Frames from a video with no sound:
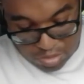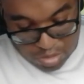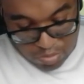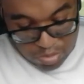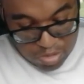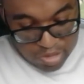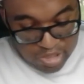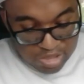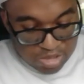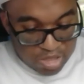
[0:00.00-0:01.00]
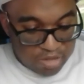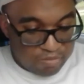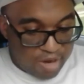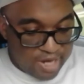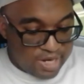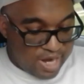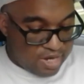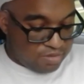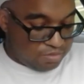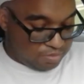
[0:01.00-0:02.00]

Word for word: So we're gonna get started right now.